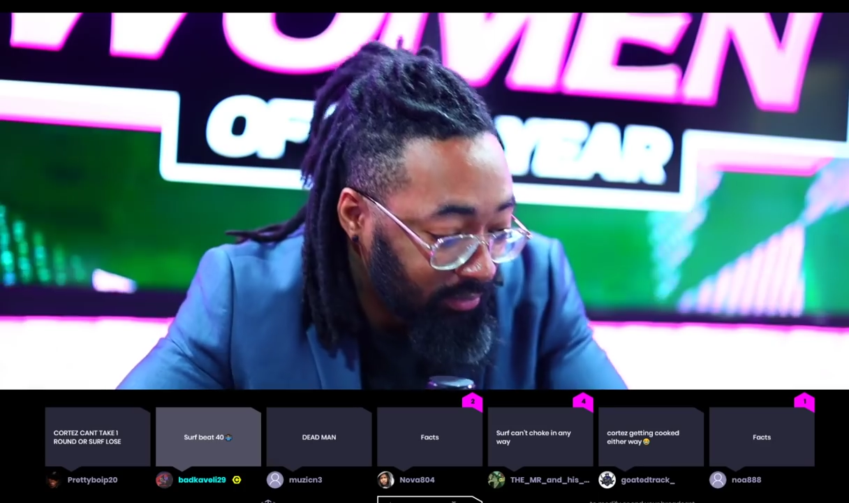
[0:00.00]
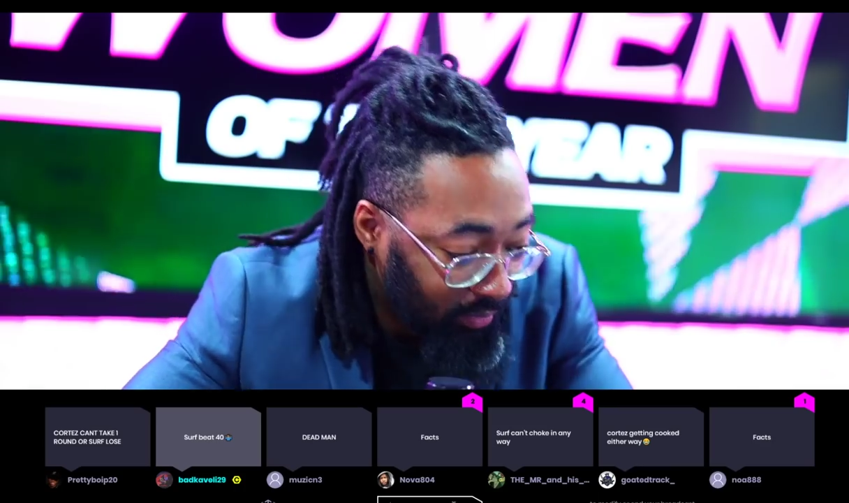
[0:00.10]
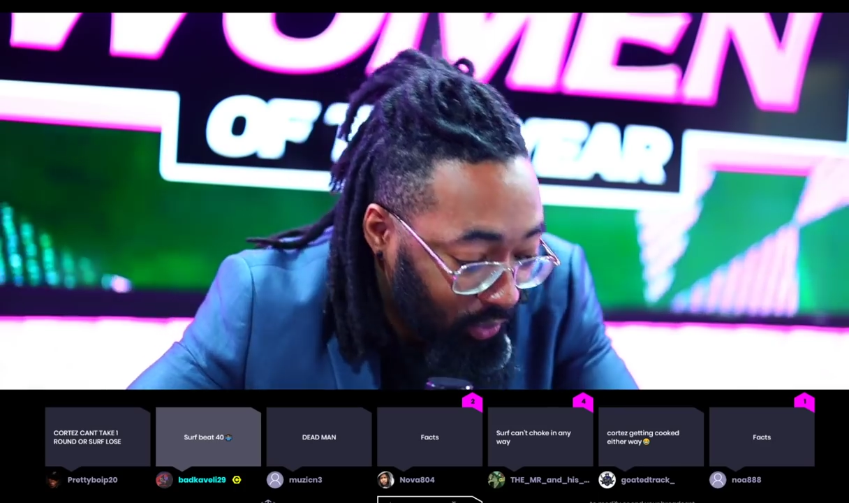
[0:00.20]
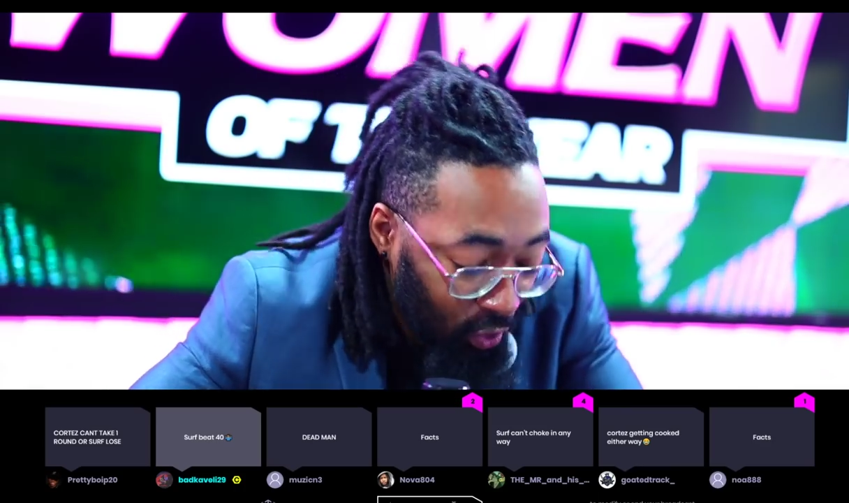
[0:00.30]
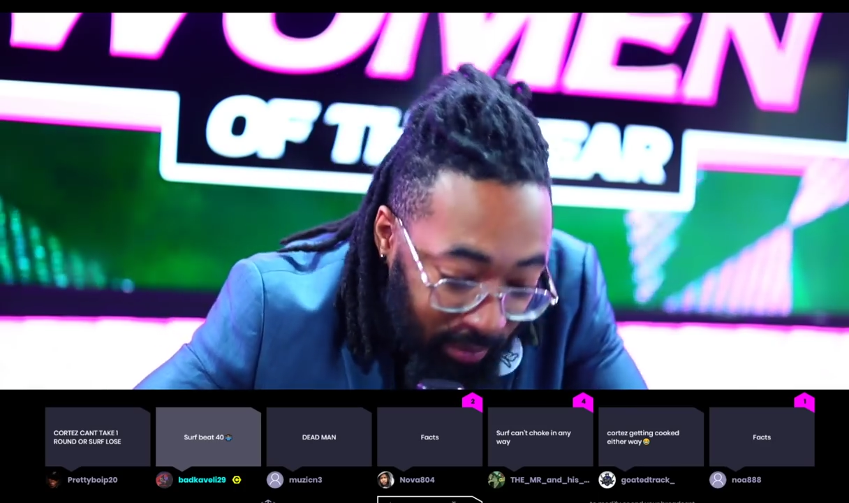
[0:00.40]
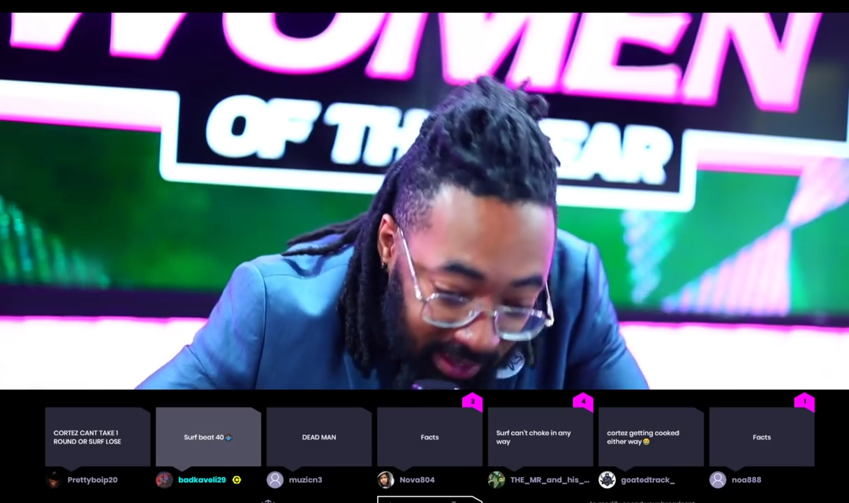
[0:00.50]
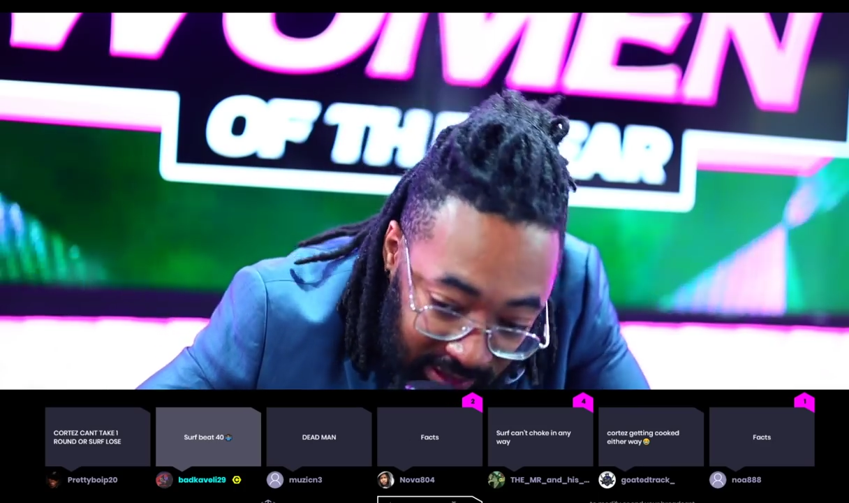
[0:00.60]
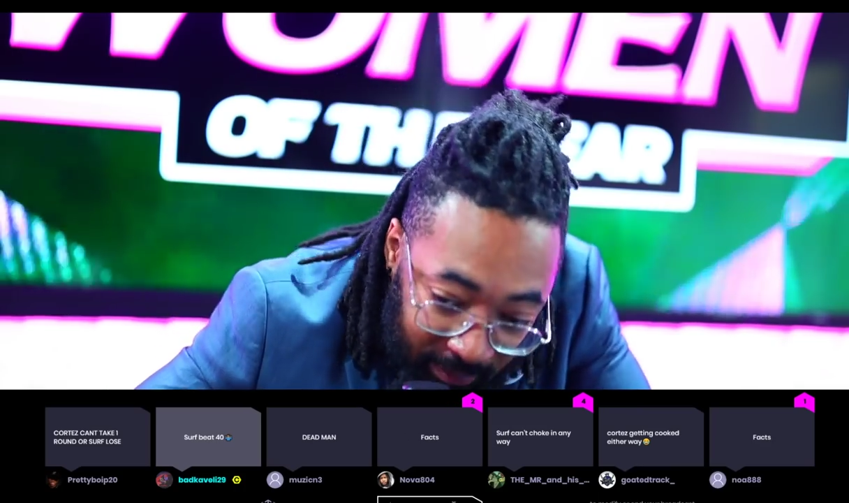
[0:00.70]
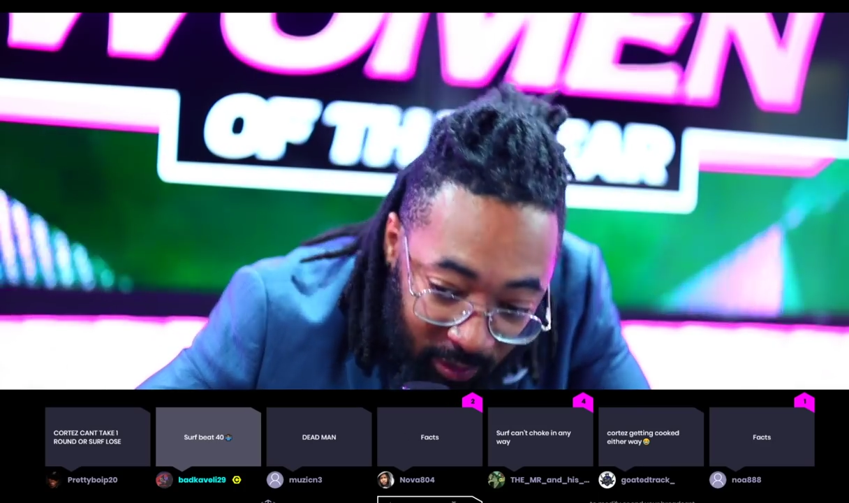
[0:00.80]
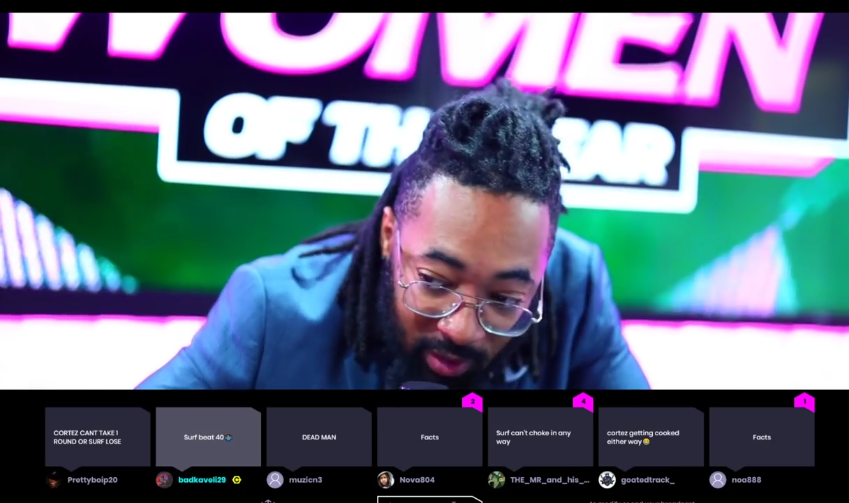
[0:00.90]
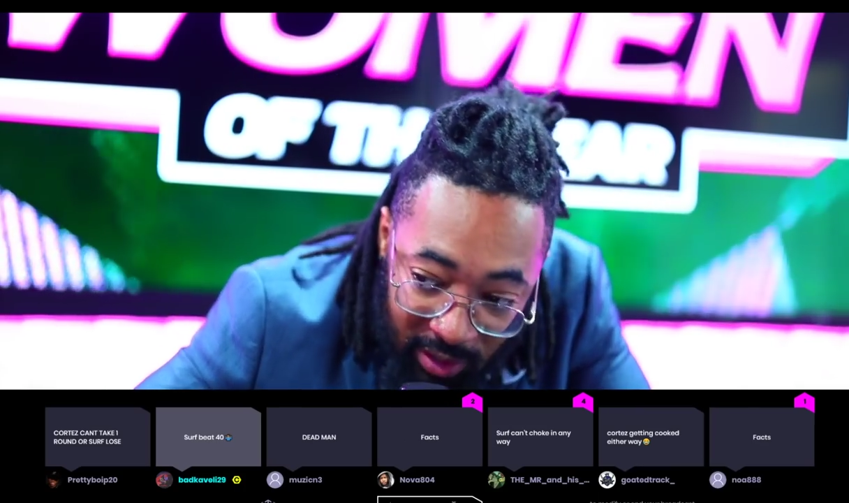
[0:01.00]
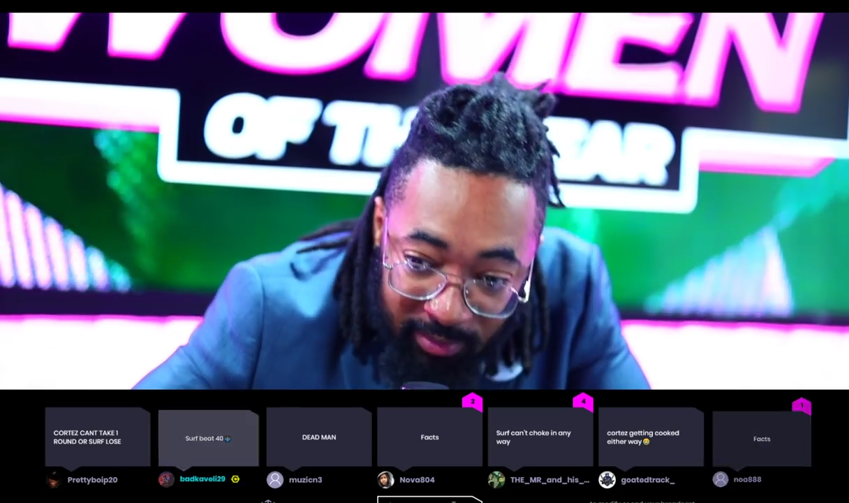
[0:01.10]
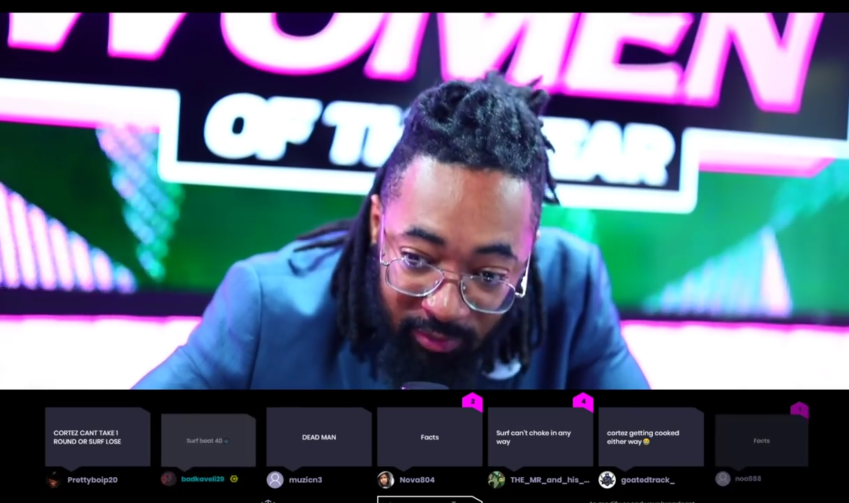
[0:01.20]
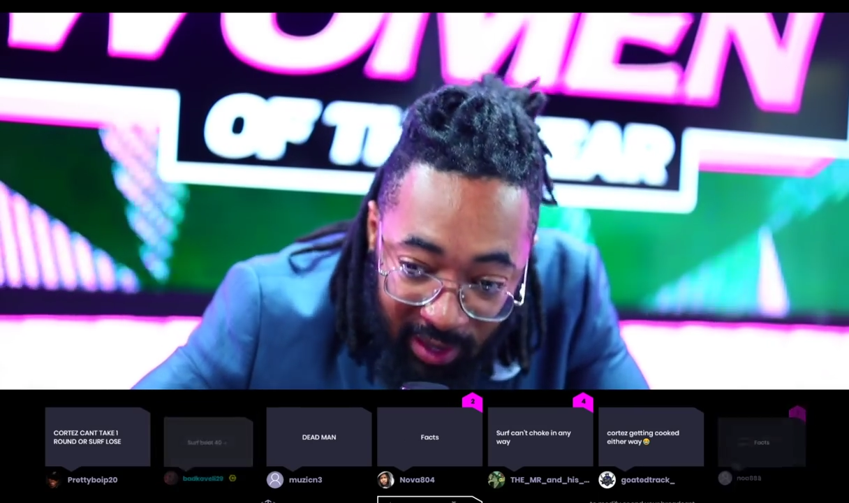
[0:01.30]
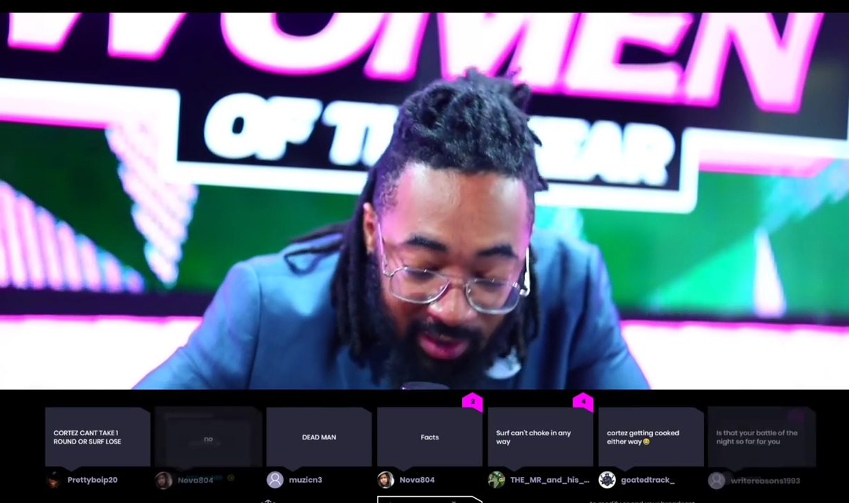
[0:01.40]
You mess up in one of them
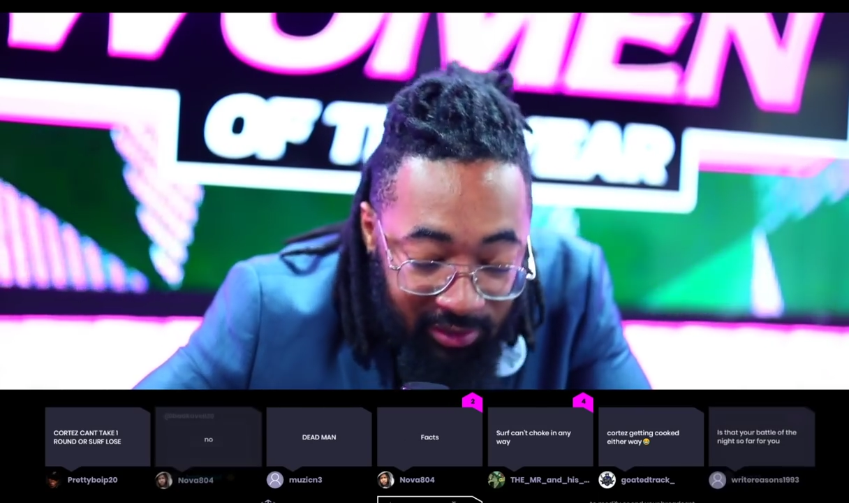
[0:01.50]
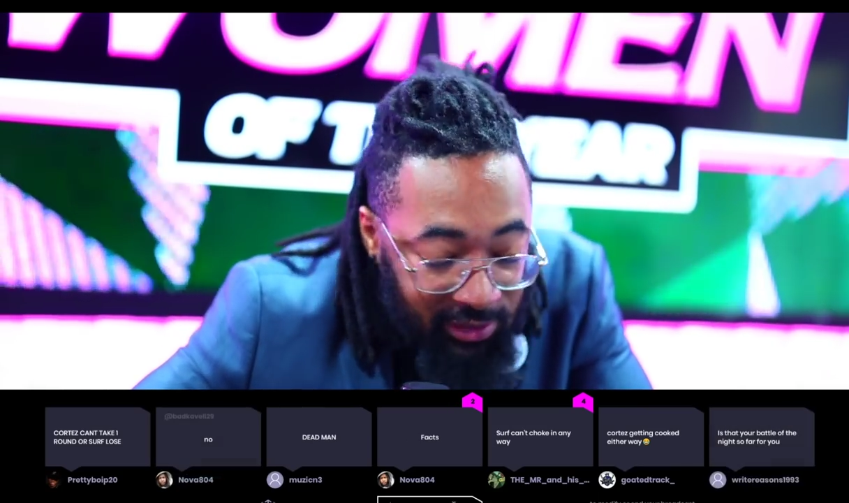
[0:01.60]
rounds,